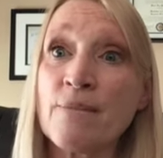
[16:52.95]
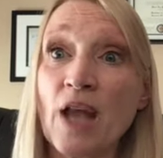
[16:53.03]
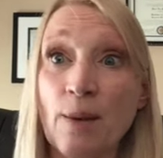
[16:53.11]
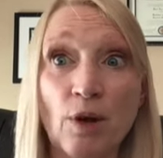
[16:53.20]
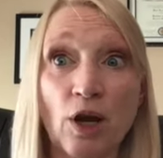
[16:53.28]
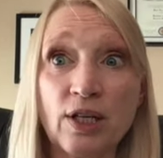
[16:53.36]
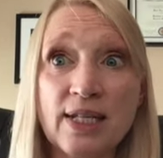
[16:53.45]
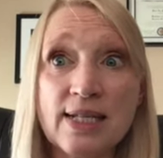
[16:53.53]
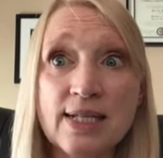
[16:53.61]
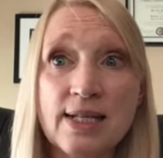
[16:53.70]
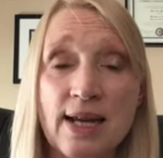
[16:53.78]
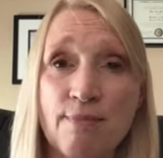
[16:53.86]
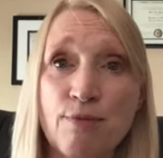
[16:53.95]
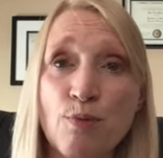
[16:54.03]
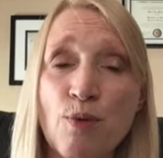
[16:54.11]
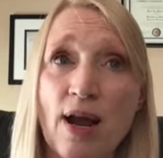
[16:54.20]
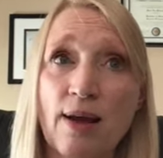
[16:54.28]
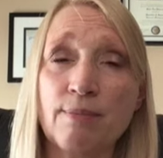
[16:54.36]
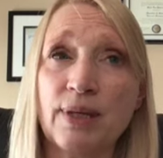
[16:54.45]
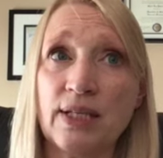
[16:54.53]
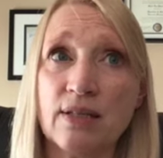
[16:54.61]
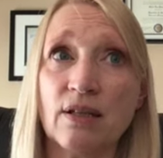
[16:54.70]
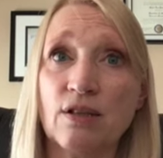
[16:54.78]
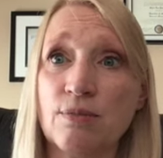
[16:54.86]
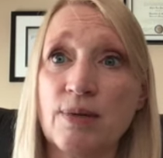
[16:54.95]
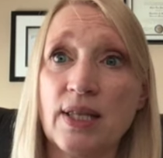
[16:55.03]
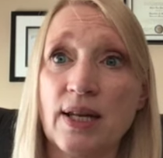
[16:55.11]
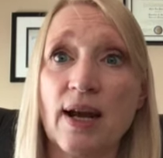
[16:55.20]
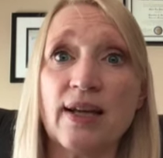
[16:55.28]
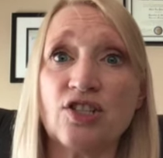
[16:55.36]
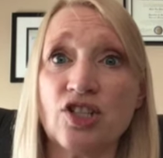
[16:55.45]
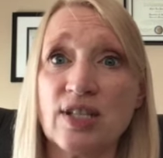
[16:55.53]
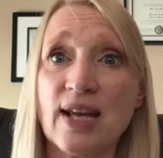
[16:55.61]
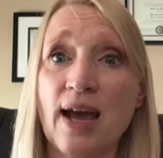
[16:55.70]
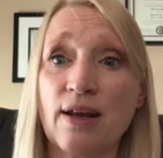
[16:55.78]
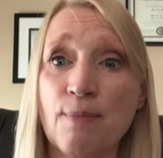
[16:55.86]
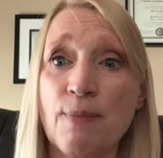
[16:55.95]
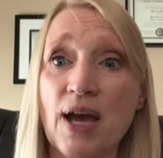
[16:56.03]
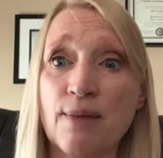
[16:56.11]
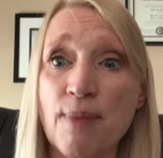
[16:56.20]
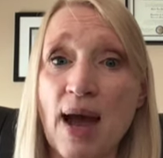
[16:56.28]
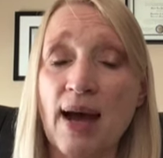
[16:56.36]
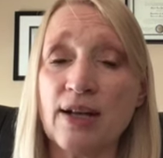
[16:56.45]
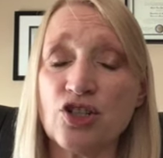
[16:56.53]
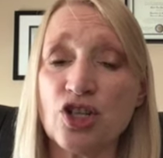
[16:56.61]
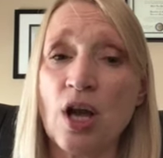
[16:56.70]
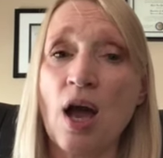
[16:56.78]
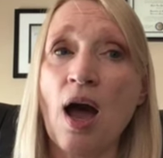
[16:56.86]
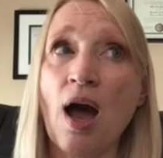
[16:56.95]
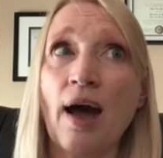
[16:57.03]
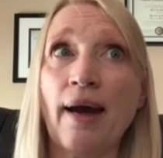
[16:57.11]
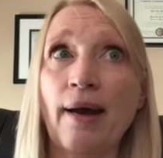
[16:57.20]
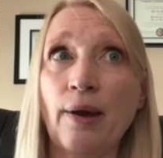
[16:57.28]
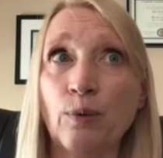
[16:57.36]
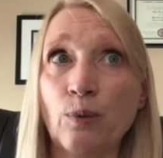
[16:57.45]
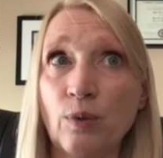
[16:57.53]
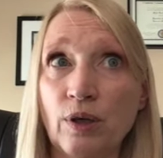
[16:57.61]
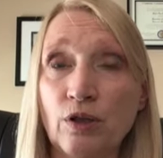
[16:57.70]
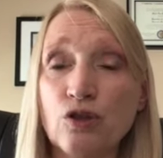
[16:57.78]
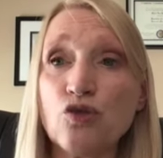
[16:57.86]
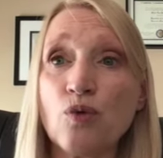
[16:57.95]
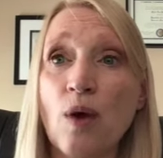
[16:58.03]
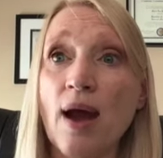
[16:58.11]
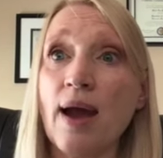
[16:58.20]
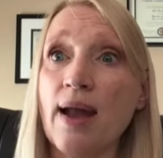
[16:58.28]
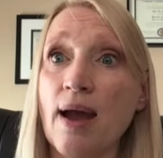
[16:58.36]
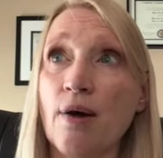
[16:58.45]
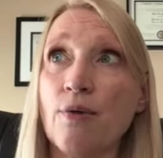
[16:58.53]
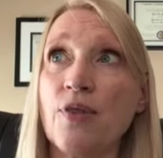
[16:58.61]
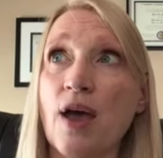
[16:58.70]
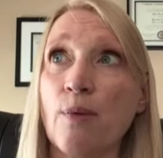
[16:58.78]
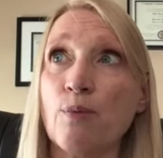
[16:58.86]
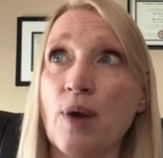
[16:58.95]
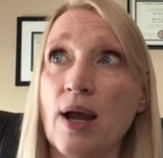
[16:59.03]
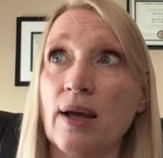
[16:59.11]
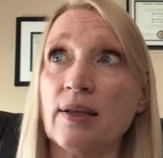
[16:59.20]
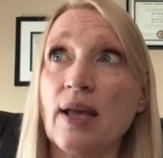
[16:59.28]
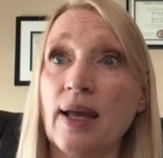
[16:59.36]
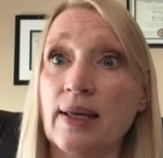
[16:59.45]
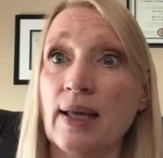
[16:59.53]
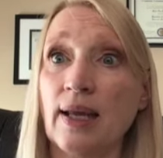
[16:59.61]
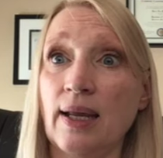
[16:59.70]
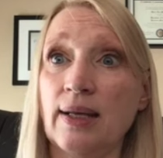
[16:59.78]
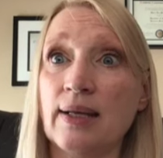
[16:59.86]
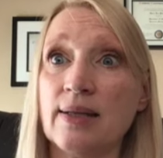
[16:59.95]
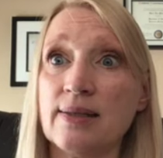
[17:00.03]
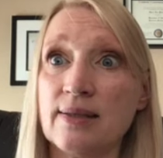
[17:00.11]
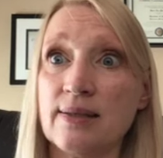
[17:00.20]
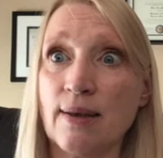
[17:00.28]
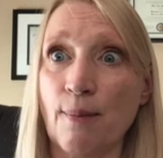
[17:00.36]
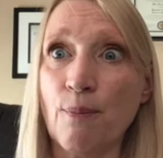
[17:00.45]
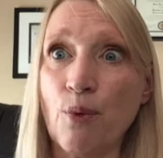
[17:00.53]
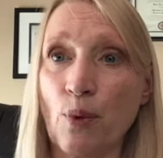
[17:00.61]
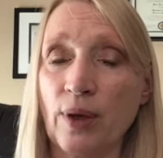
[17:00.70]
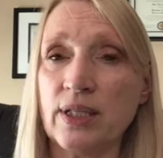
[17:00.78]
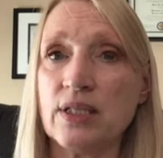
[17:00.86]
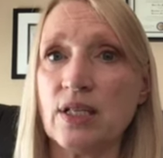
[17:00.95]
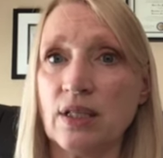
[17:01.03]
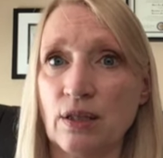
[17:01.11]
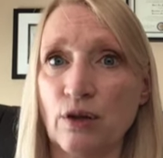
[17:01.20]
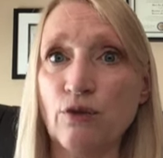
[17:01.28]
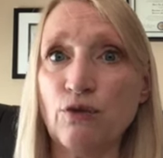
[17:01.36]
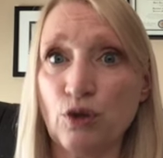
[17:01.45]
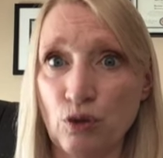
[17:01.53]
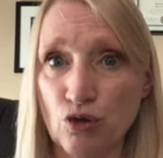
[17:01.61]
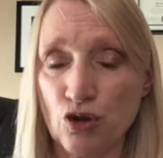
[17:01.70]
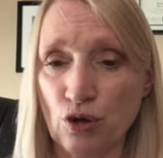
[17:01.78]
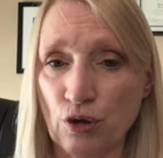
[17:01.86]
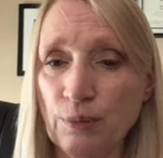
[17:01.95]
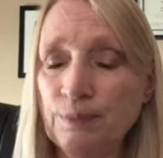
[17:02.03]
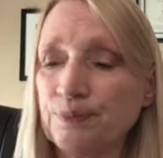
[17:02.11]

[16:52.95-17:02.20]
I'm not going to name the brand because it could be that I just had a bad batch. I will try out that brand again at some point in the future.